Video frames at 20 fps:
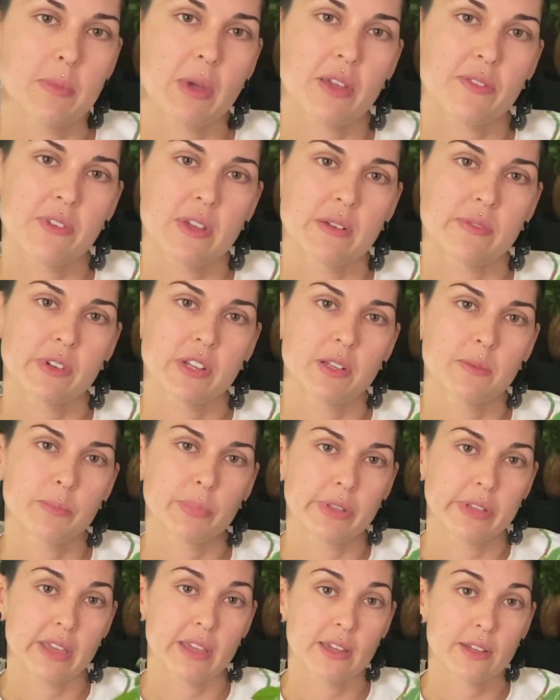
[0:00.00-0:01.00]
my favorite
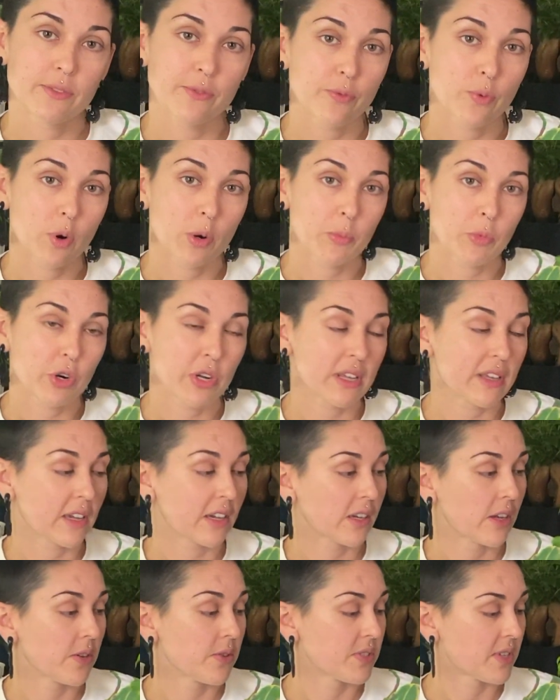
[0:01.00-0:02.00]
plant for mourning
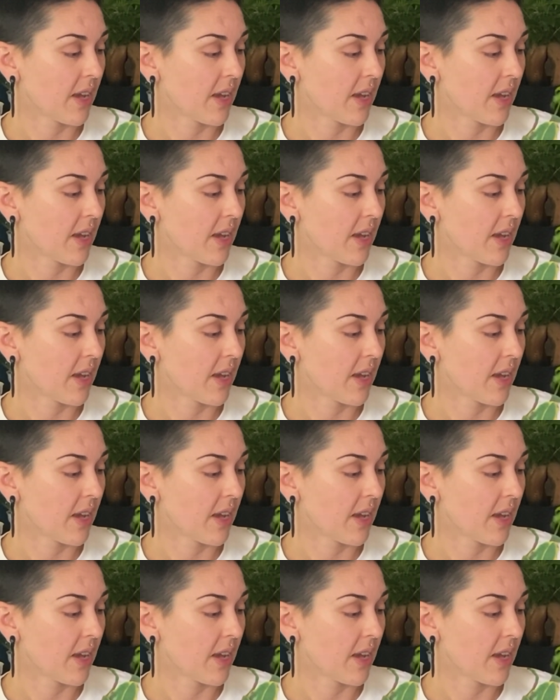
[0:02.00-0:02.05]
geckos.